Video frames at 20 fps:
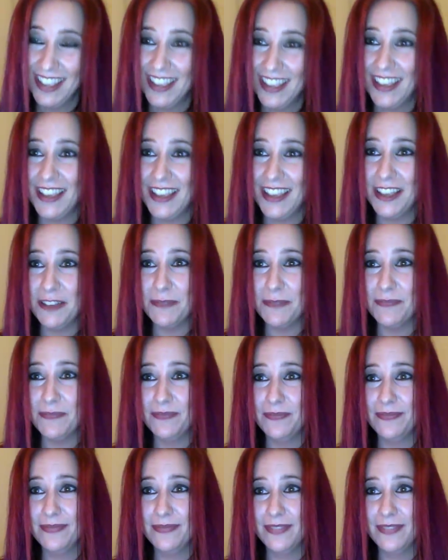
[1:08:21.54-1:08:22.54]
I
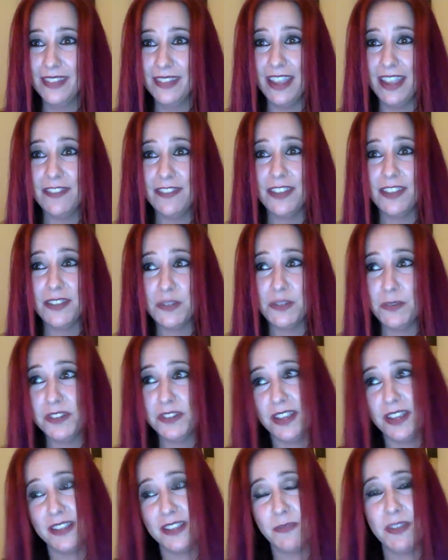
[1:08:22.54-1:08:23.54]
have customers
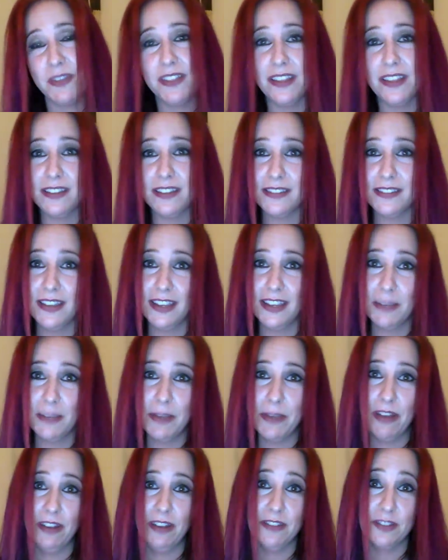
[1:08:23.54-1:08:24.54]
ask me things like
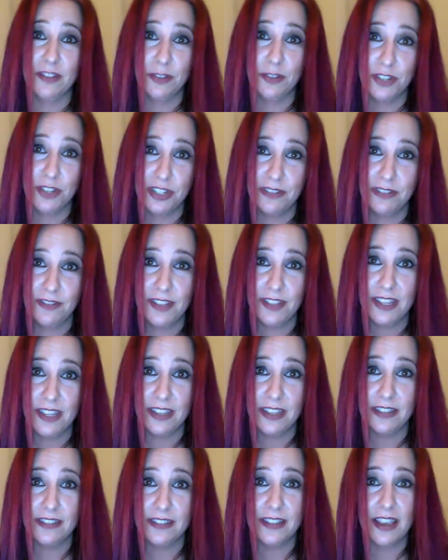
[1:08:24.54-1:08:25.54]
about insertion of
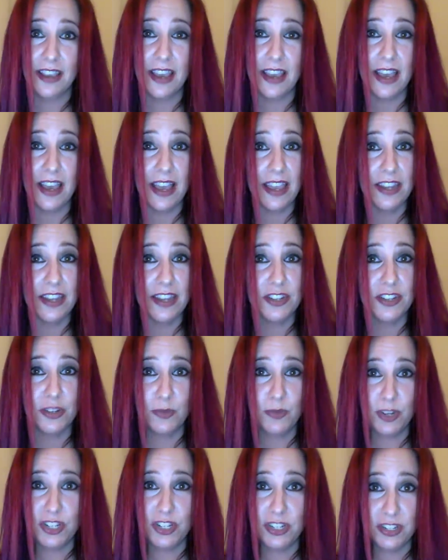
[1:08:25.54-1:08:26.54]
things. I don't
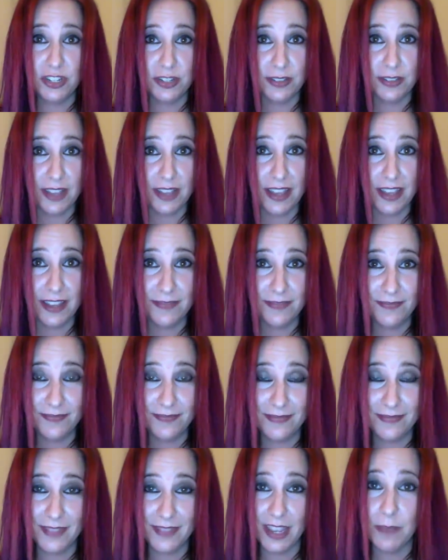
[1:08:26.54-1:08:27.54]
want you to do that.
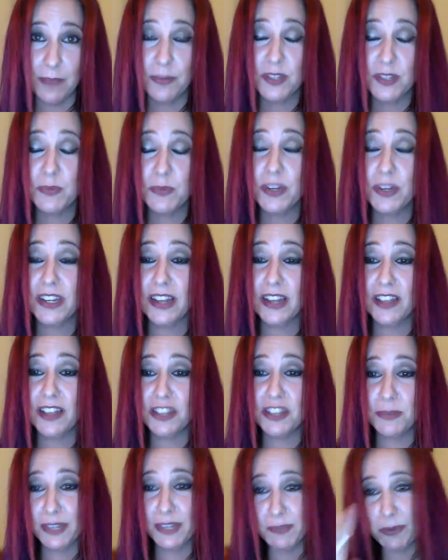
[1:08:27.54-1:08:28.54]
I'm just putting it out
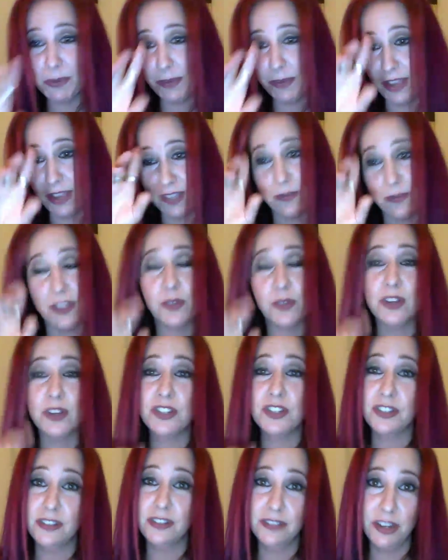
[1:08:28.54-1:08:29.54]
there because people ask me the
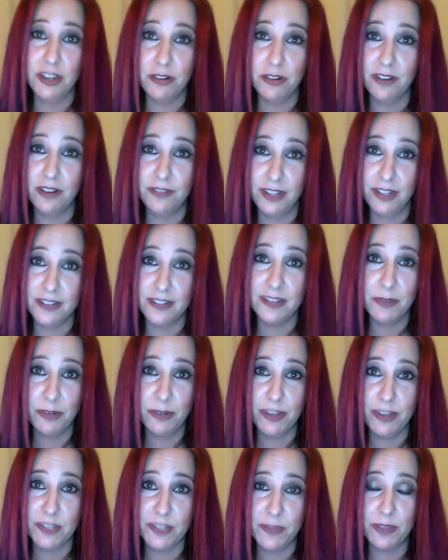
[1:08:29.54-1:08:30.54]
question, and later offline somebody
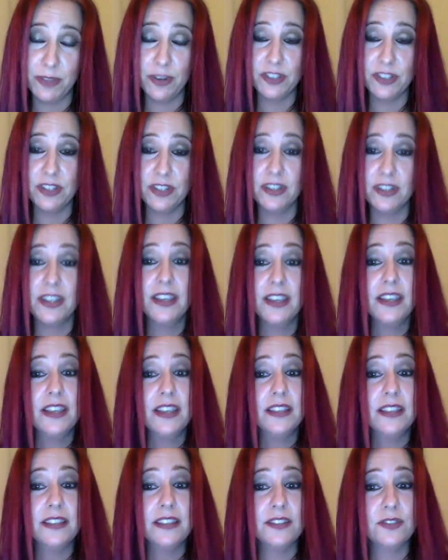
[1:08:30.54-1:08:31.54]
will ask me the question.
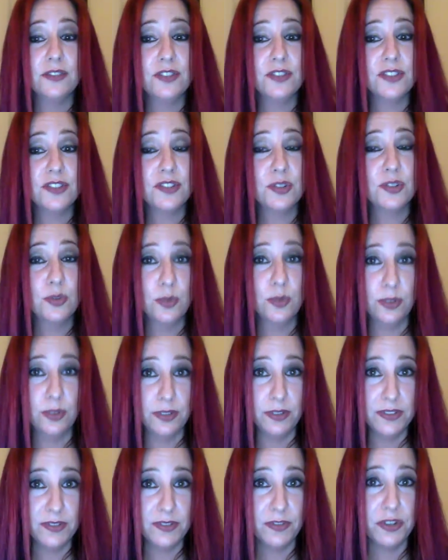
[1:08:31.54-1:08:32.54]
These are just
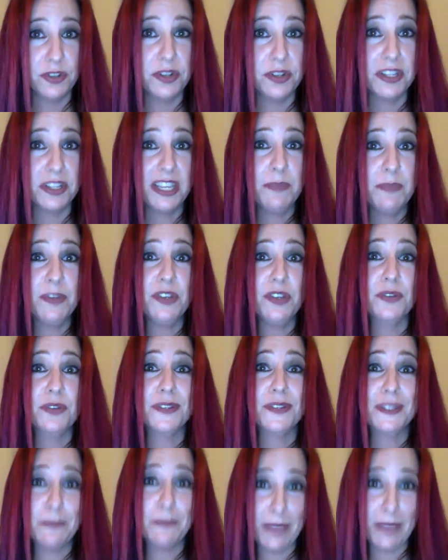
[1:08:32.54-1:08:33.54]
tools for you to keep in your
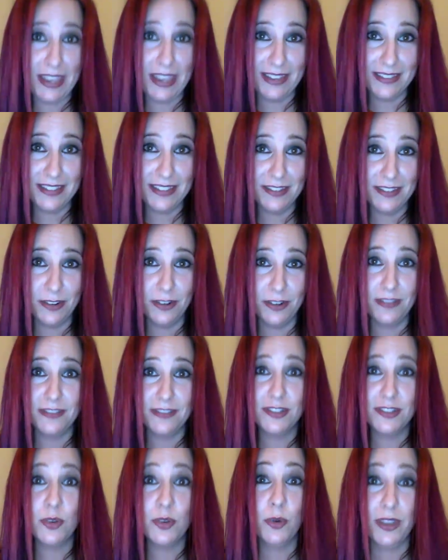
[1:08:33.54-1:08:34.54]
space. These aren't
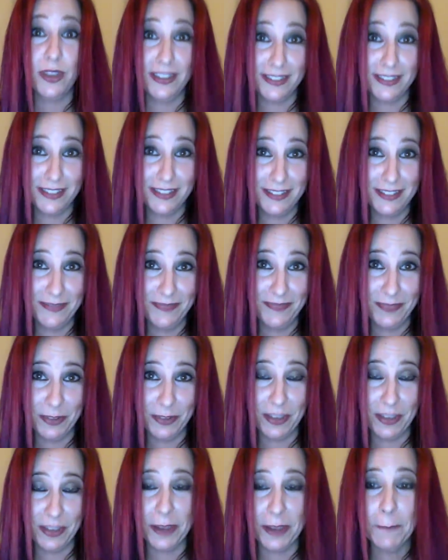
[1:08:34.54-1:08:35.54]
toys,
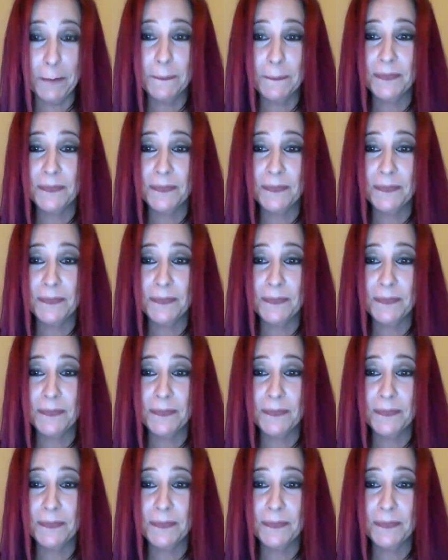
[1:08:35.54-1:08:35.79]
okay?